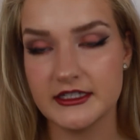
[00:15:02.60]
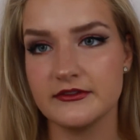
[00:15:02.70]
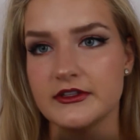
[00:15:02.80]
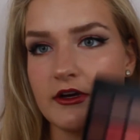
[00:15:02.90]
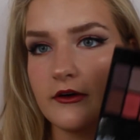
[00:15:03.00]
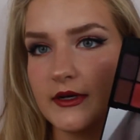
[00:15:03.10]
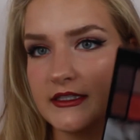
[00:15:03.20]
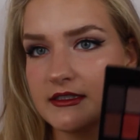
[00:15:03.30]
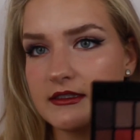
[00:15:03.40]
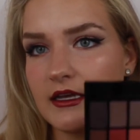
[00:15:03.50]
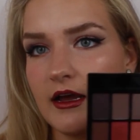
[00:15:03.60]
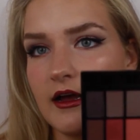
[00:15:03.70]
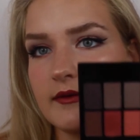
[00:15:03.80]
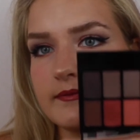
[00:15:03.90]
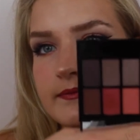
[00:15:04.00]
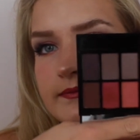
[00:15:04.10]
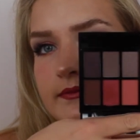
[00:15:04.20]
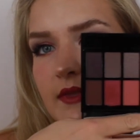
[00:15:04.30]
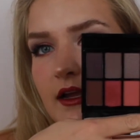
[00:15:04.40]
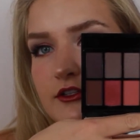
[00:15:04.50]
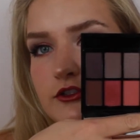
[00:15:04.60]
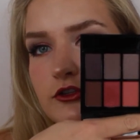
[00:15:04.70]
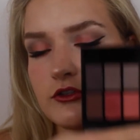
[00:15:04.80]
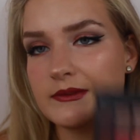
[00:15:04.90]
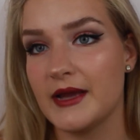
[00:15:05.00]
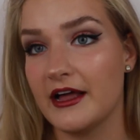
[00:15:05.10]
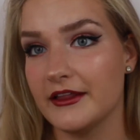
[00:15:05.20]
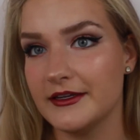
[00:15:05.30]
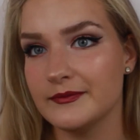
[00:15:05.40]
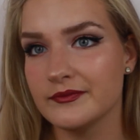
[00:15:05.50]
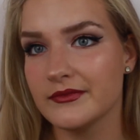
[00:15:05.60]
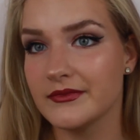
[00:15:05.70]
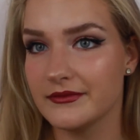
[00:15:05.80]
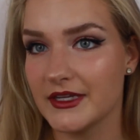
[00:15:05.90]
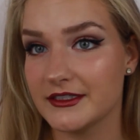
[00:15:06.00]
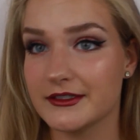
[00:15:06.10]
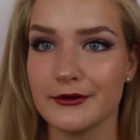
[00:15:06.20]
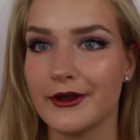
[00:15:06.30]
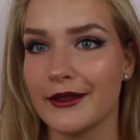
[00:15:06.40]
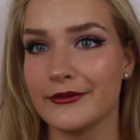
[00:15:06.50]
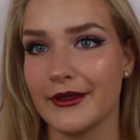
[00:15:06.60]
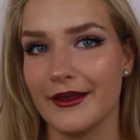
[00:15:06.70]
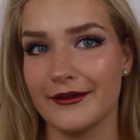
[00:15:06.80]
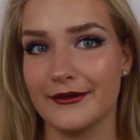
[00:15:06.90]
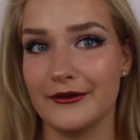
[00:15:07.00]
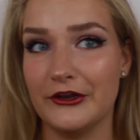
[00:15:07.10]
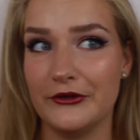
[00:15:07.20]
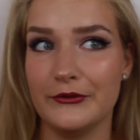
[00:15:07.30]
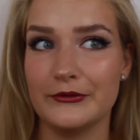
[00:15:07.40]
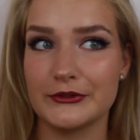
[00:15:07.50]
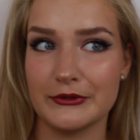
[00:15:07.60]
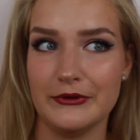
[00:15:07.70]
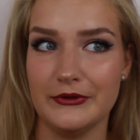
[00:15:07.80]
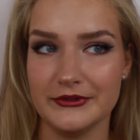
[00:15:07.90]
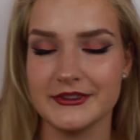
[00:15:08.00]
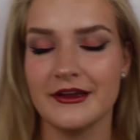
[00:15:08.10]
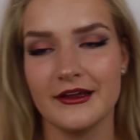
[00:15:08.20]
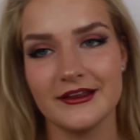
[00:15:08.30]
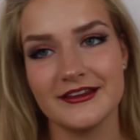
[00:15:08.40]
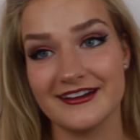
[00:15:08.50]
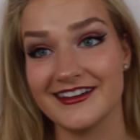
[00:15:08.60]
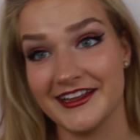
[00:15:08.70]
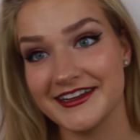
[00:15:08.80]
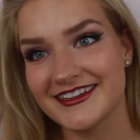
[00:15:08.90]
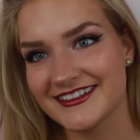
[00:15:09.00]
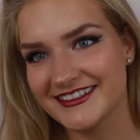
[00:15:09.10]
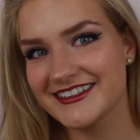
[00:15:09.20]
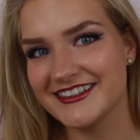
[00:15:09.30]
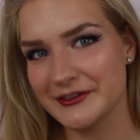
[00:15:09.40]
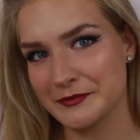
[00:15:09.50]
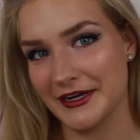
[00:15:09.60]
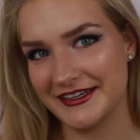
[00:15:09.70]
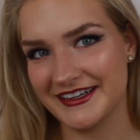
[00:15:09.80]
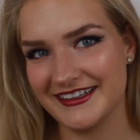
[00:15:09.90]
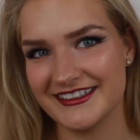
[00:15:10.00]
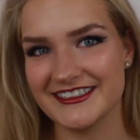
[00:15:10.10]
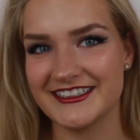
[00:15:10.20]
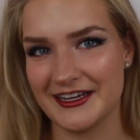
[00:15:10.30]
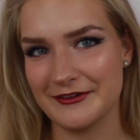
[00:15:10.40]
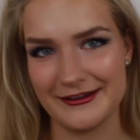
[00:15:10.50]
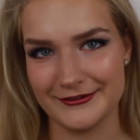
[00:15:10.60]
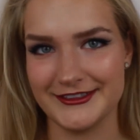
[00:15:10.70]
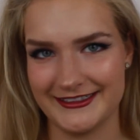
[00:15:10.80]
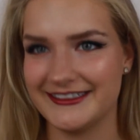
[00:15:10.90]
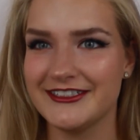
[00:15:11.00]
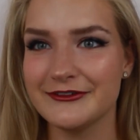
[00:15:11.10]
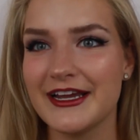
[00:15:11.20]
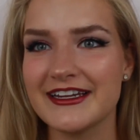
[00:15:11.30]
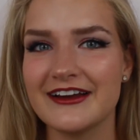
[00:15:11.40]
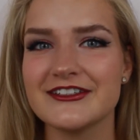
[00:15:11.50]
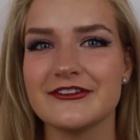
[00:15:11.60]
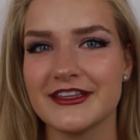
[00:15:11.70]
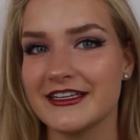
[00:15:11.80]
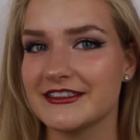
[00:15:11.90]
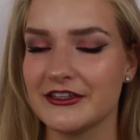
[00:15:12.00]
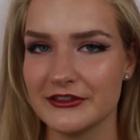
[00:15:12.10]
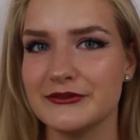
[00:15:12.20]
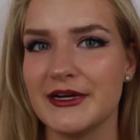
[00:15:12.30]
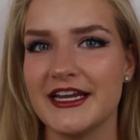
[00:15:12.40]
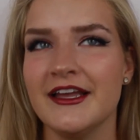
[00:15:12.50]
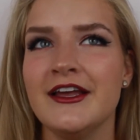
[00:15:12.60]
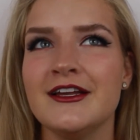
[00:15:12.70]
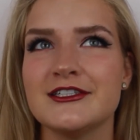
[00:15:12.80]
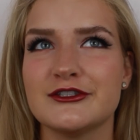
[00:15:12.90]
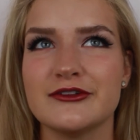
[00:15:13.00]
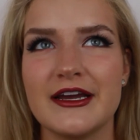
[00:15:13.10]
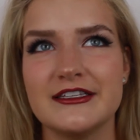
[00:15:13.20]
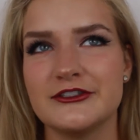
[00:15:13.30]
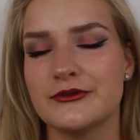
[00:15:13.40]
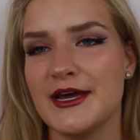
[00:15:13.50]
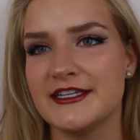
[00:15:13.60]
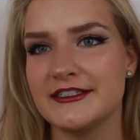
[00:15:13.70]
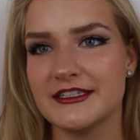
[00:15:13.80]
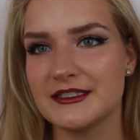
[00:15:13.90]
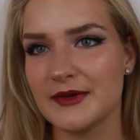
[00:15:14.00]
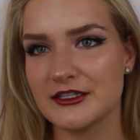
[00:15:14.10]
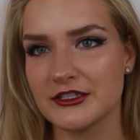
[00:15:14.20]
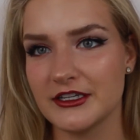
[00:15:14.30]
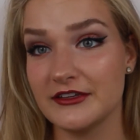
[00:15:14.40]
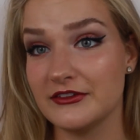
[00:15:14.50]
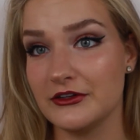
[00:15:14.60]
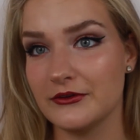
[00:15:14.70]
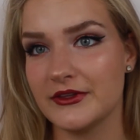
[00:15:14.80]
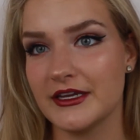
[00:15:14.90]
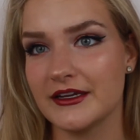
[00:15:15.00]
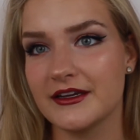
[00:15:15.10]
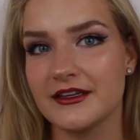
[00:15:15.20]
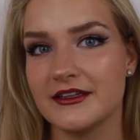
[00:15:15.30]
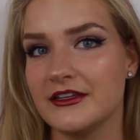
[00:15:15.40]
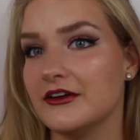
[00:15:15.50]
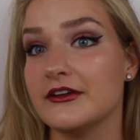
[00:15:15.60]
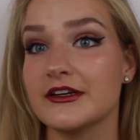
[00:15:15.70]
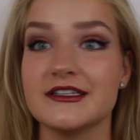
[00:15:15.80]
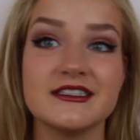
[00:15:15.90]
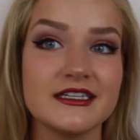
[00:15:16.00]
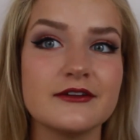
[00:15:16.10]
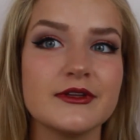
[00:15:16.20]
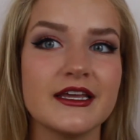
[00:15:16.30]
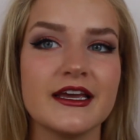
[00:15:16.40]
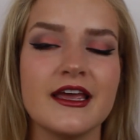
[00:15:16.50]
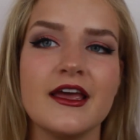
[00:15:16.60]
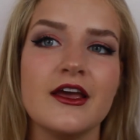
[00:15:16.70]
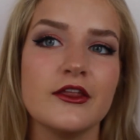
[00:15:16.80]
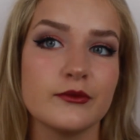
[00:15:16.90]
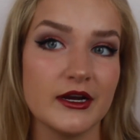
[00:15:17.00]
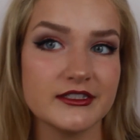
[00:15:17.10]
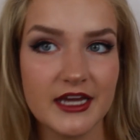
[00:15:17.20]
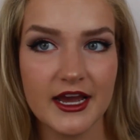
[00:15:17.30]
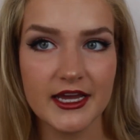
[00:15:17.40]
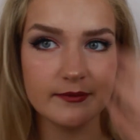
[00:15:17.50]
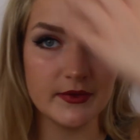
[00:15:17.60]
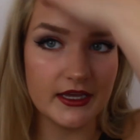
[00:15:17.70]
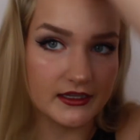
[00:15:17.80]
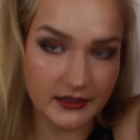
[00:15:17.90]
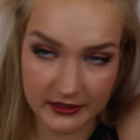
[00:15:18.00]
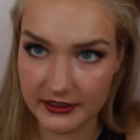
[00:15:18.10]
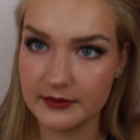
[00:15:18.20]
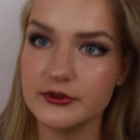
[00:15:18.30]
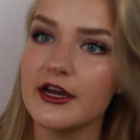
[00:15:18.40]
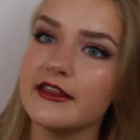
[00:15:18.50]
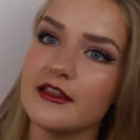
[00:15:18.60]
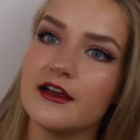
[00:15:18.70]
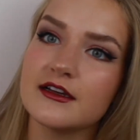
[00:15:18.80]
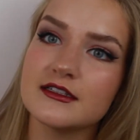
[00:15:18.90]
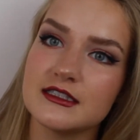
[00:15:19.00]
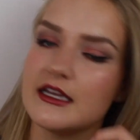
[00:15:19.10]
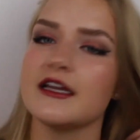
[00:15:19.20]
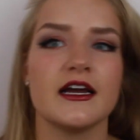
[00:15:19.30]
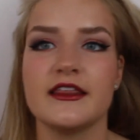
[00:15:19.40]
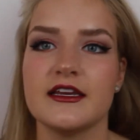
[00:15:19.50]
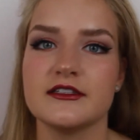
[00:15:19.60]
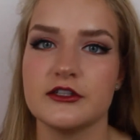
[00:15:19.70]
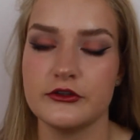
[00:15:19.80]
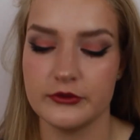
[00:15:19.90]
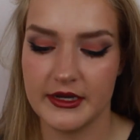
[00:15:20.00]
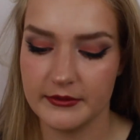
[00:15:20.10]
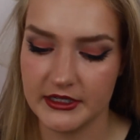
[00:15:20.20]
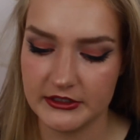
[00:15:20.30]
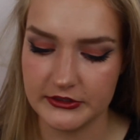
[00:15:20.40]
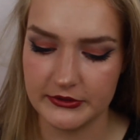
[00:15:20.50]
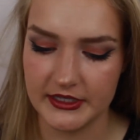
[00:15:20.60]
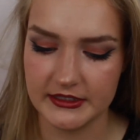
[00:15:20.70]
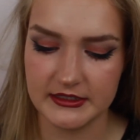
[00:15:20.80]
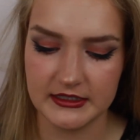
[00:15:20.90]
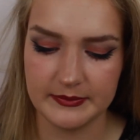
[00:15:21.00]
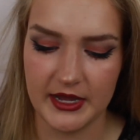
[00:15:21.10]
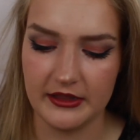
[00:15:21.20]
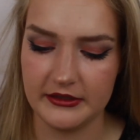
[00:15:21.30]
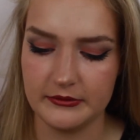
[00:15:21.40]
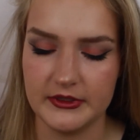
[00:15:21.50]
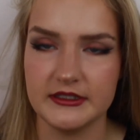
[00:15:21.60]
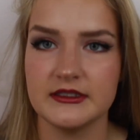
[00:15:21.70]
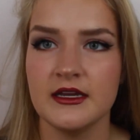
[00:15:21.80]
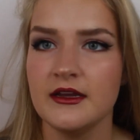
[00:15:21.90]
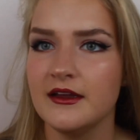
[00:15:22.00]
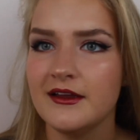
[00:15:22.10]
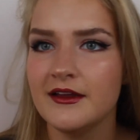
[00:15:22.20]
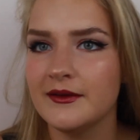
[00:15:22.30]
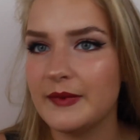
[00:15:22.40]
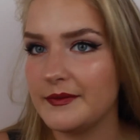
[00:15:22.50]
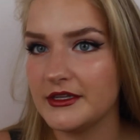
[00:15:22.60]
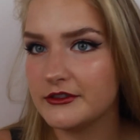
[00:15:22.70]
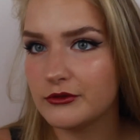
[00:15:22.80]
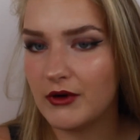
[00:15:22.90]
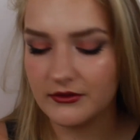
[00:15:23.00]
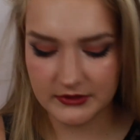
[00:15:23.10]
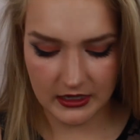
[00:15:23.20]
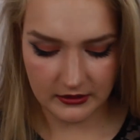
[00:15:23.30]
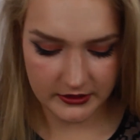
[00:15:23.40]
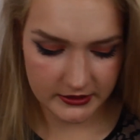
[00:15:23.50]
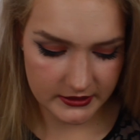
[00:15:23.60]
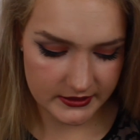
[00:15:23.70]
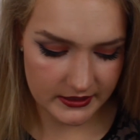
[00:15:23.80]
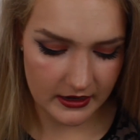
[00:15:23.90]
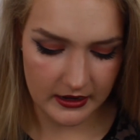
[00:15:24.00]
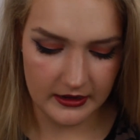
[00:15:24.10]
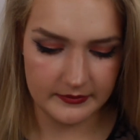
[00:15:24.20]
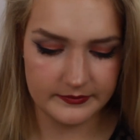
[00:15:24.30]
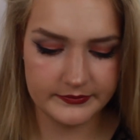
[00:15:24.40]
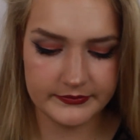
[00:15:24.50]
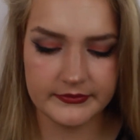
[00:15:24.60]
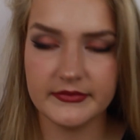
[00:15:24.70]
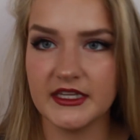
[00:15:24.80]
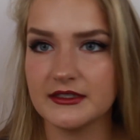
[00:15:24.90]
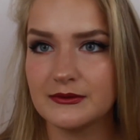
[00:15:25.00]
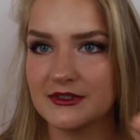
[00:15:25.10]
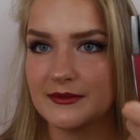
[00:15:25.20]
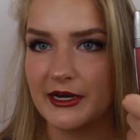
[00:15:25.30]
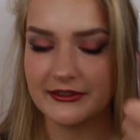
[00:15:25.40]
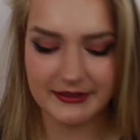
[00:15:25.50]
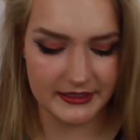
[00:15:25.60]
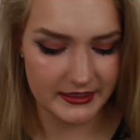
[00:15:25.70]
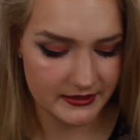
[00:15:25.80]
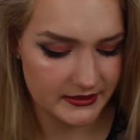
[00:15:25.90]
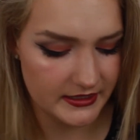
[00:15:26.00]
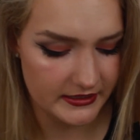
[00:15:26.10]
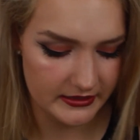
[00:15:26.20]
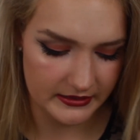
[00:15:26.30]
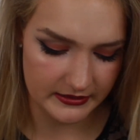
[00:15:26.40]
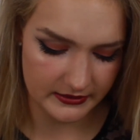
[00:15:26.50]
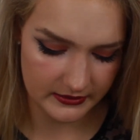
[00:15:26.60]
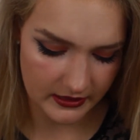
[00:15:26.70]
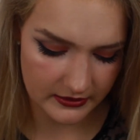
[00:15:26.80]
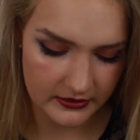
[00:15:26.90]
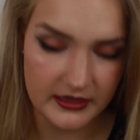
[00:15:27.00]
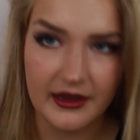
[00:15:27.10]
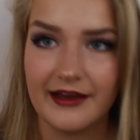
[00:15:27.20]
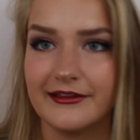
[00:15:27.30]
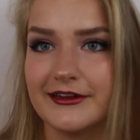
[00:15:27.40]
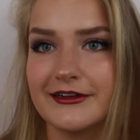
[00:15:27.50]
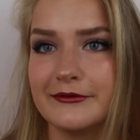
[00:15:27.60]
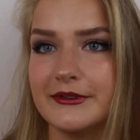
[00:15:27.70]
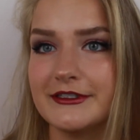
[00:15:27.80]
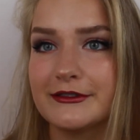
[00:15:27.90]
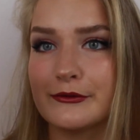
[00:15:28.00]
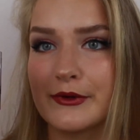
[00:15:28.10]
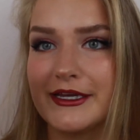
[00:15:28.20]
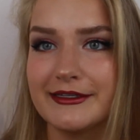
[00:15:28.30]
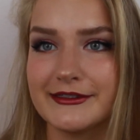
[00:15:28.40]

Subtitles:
Even though it's a neutrals palette, it's still got the neutrals that are like the bright colors that everyone's into right now. So I think it's a good way to try the trend, especially if you don't think, you know, you're gonna stick with it throughout time and gonna keep trying looks. Like, I think it's a great way to do this. This palette was maybe $12. This was about $6 and the highlighter was $3.